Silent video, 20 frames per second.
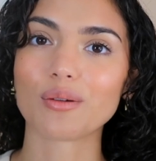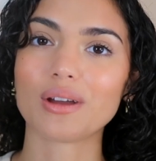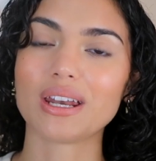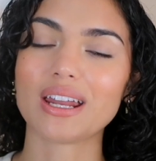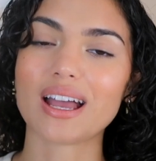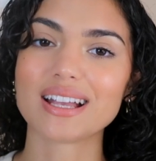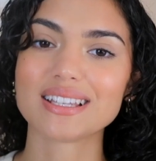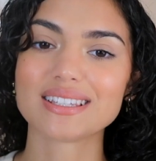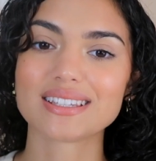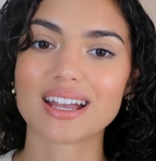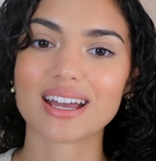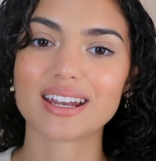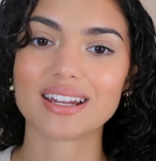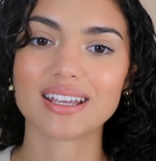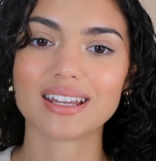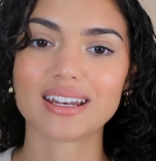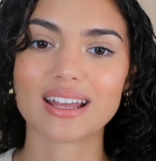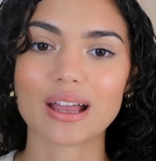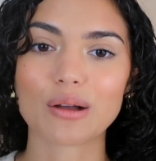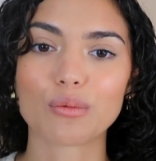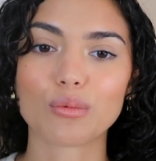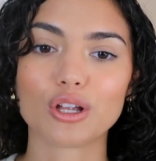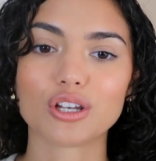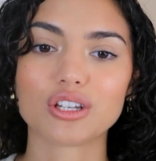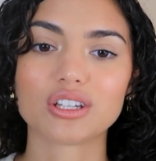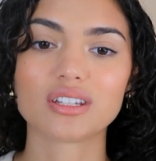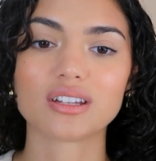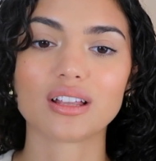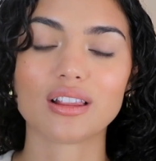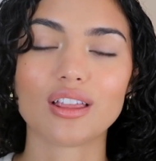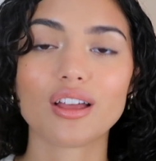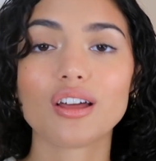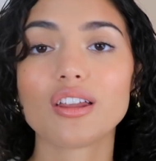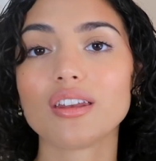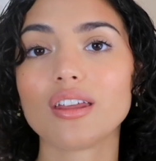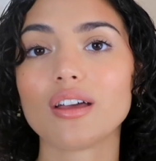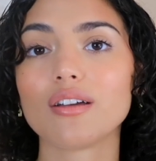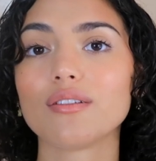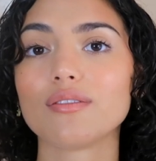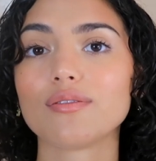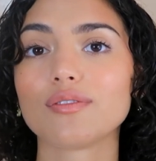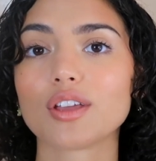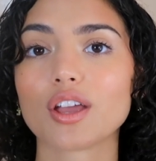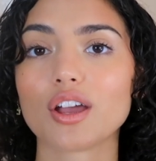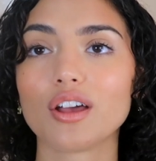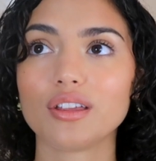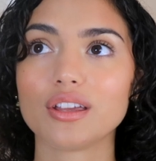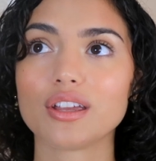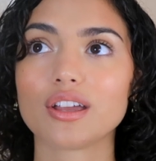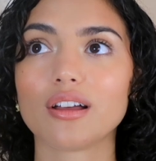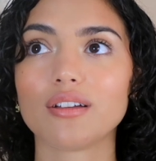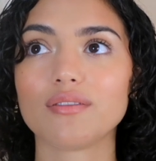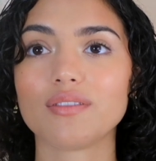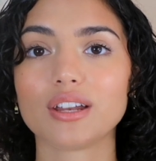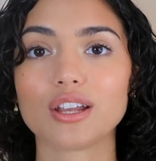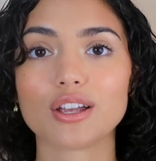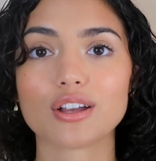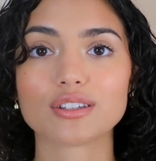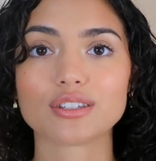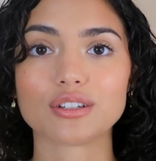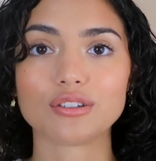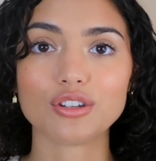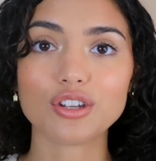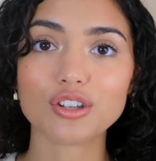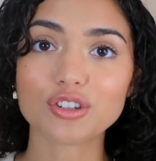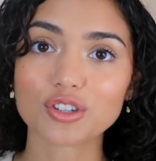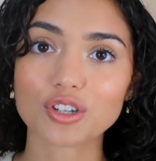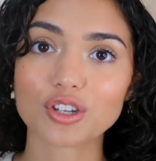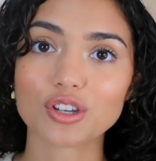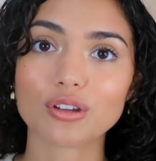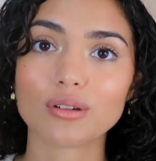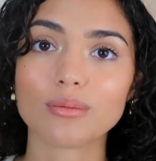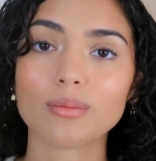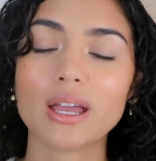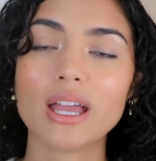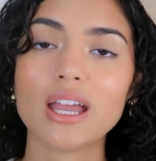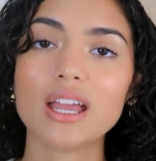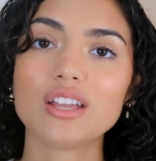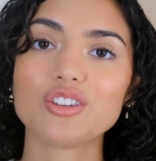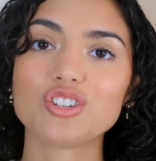when I started, I watched a lot of Curly Girl videos on YouTube.